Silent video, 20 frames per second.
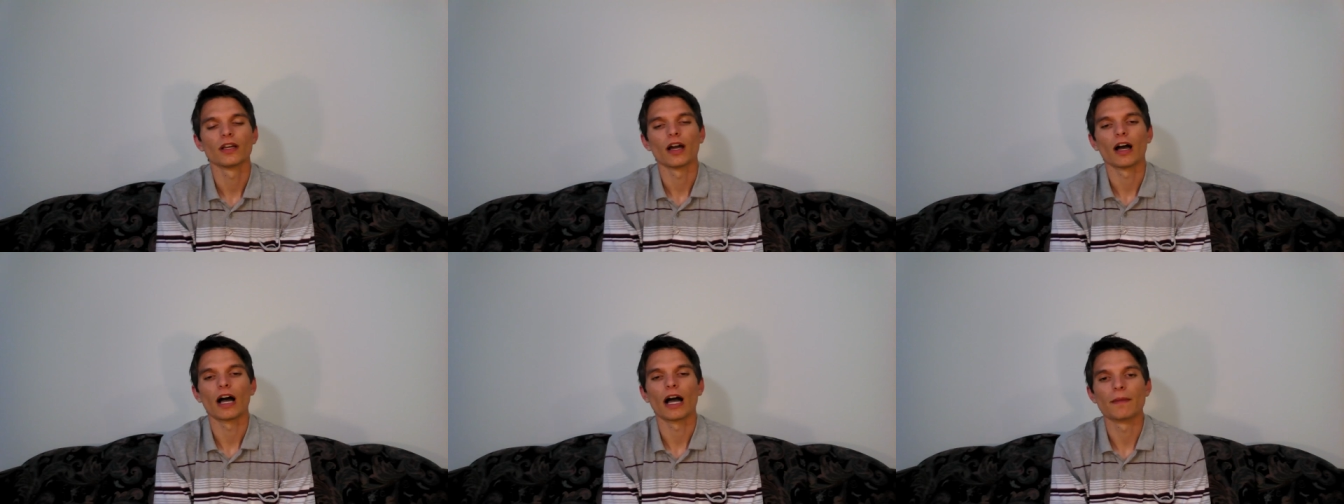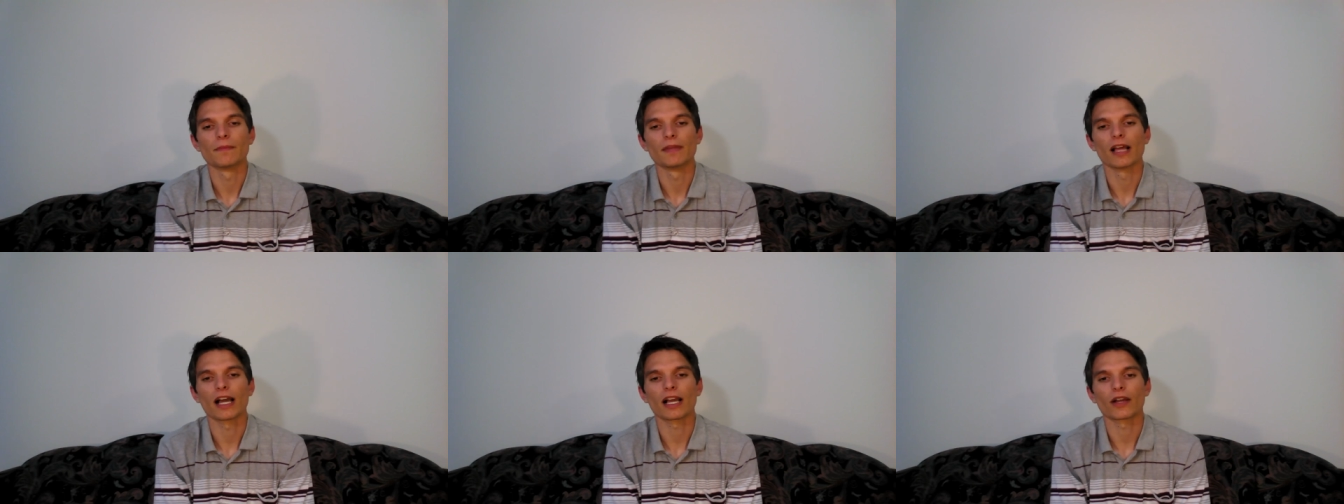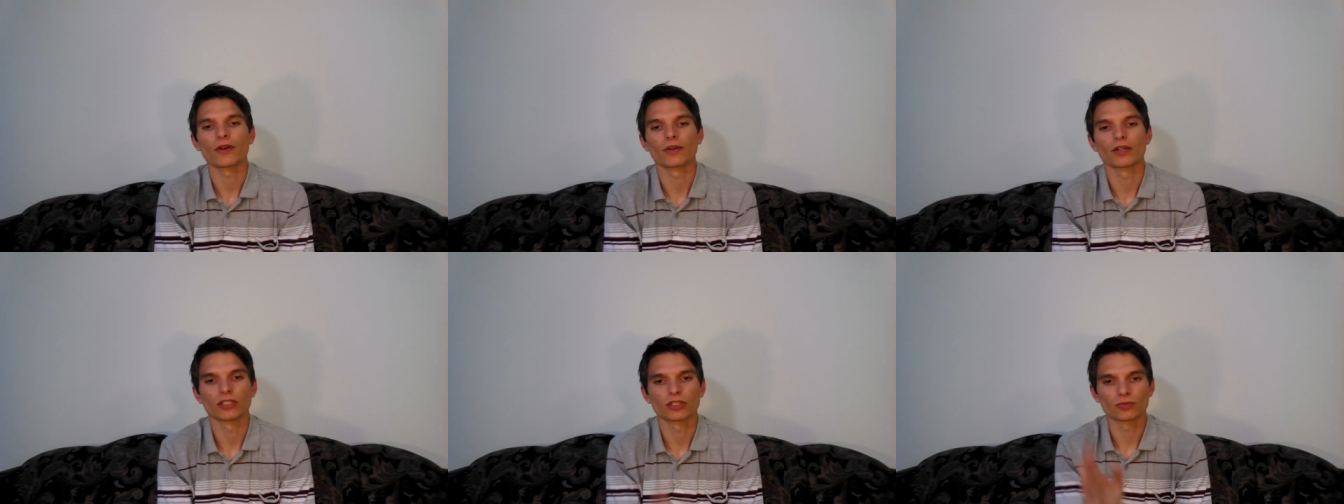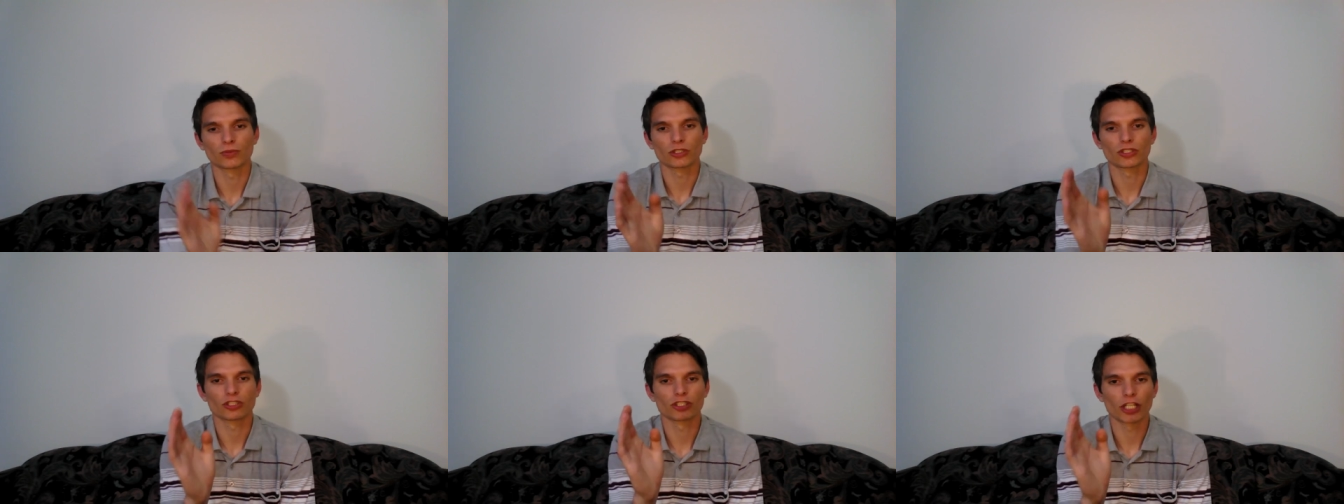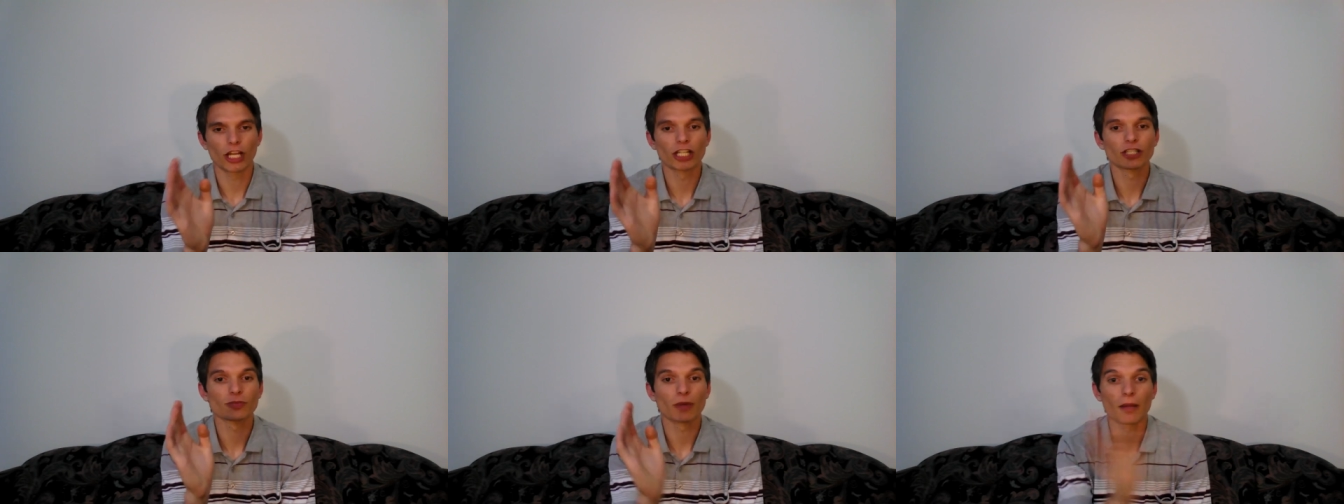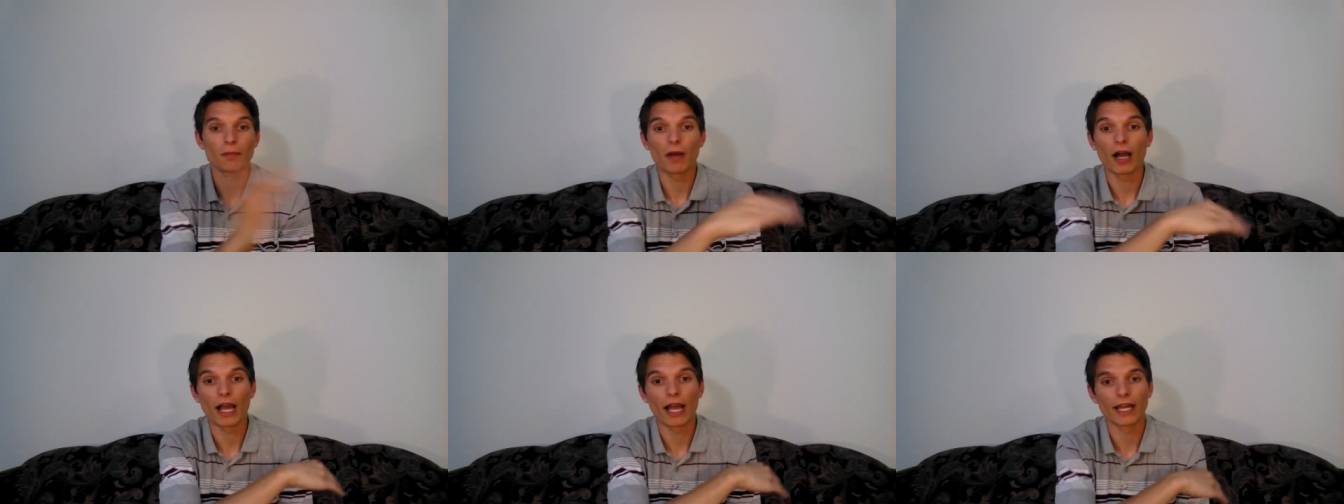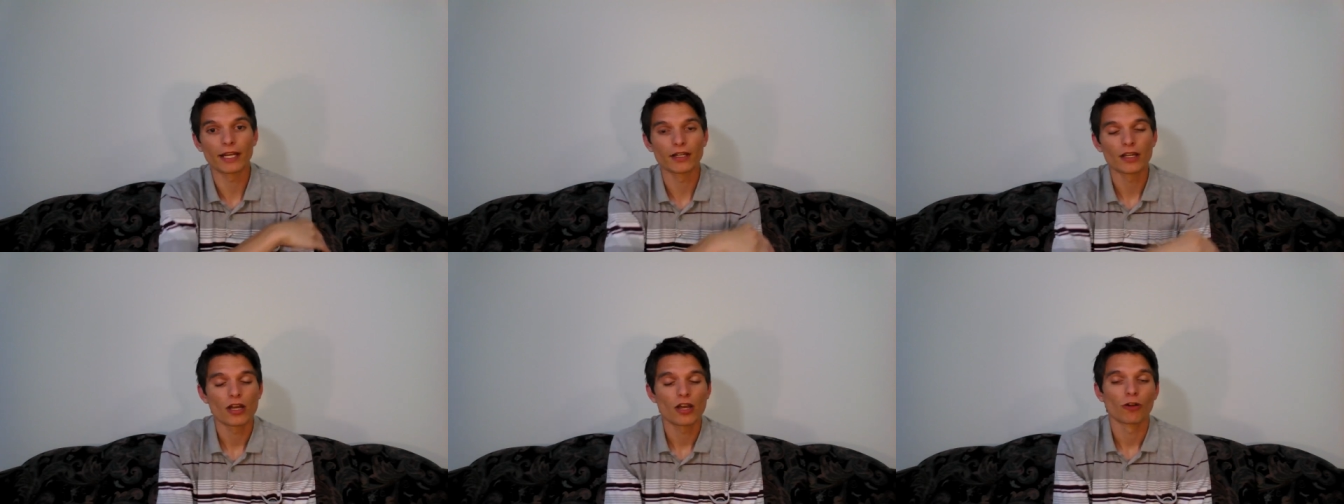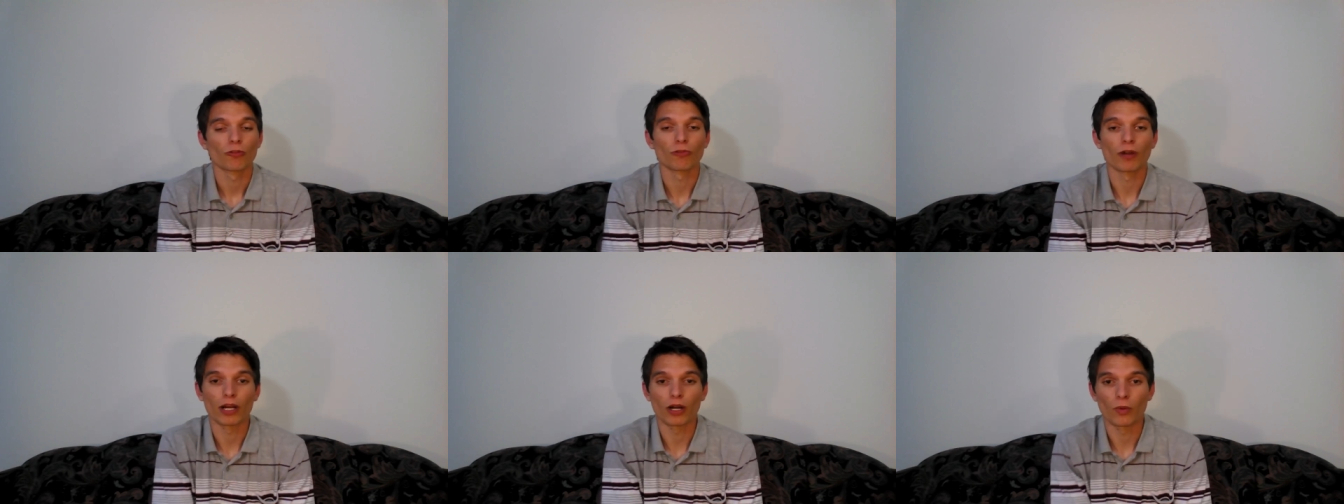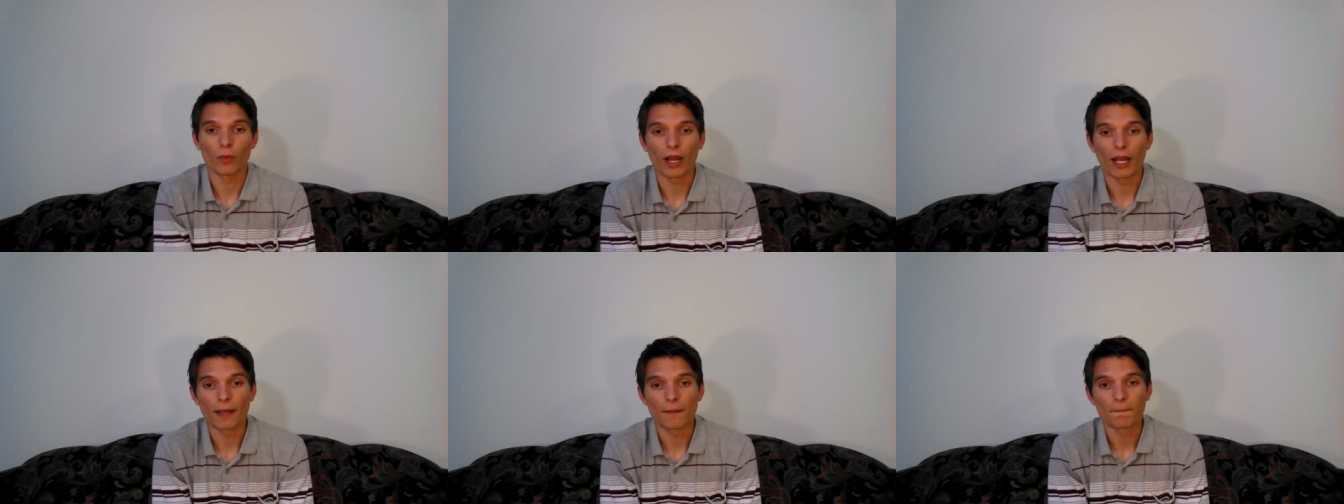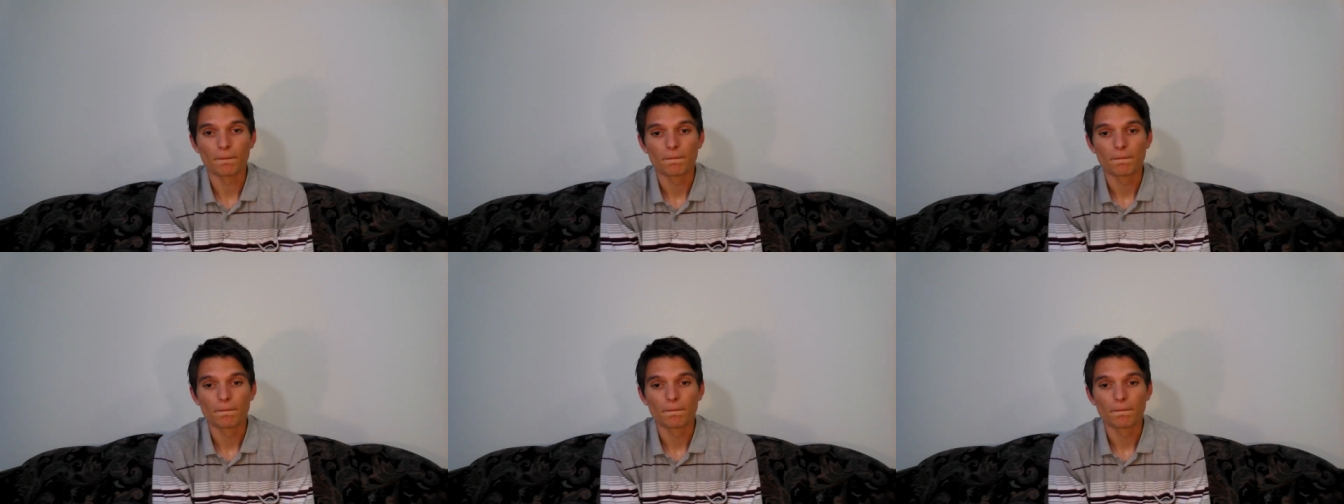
I'm not going to switch, change my mind right away.